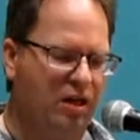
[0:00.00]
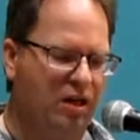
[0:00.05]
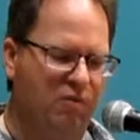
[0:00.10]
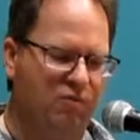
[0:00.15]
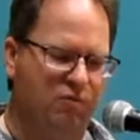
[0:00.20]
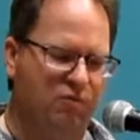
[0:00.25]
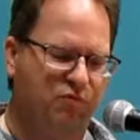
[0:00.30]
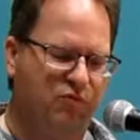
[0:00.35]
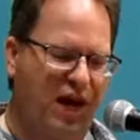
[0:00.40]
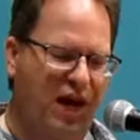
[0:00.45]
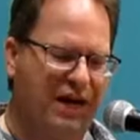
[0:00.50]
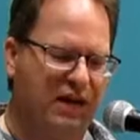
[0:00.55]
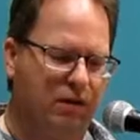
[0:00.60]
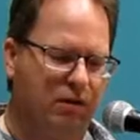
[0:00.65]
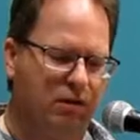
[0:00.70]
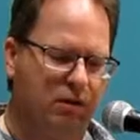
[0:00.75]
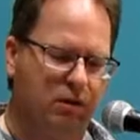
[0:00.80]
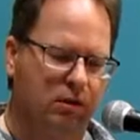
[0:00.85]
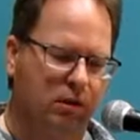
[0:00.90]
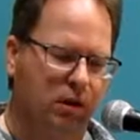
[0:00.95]
and fire
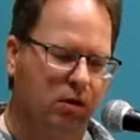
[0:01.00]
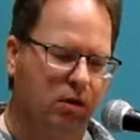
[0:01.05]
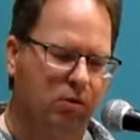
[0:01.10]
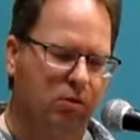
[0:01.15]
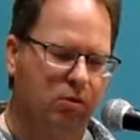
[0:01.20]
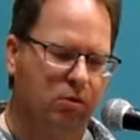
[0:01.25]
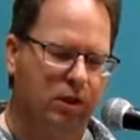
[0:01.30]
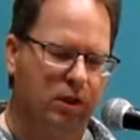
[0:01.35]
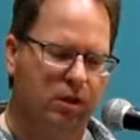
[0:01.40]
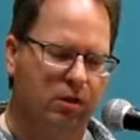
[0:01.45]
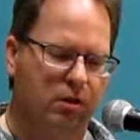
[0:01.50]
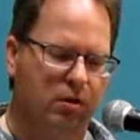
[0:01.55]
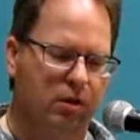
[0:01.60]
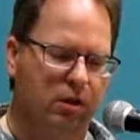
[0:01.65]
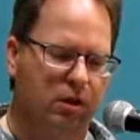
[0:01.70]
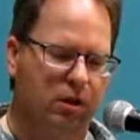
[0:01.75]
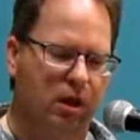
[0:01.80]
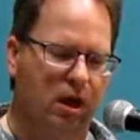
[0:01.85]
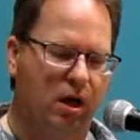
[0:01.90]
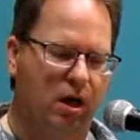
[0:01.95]
glowed in her
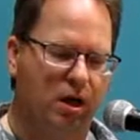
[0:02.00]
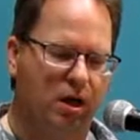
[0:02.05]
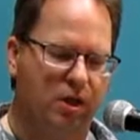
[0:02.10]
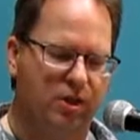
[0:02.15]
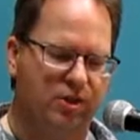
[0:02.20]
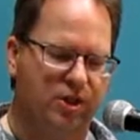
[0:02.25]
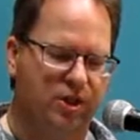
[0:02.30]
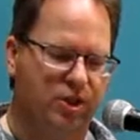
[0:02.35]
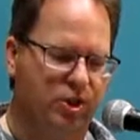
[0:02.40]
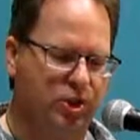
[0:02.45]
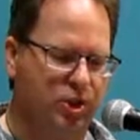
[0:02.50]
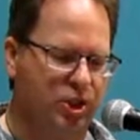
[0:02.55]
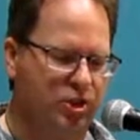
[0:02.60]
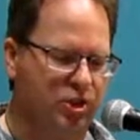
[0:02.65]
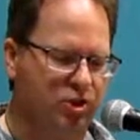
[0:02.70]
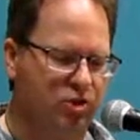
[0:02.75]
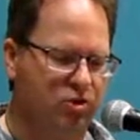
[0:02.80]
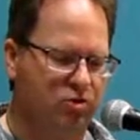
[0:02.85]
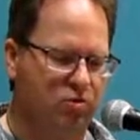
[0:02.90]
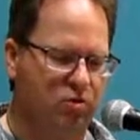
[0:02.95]
claws as she
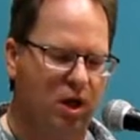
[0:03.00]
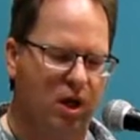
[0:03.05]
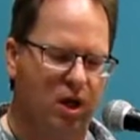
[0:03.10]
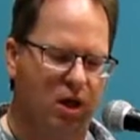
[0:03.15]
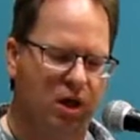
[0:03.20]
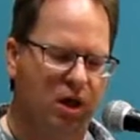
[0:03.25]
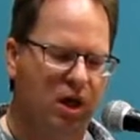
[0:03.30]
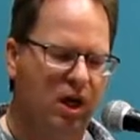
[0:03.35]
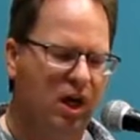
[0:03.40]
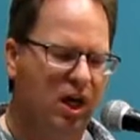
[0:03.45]
struck,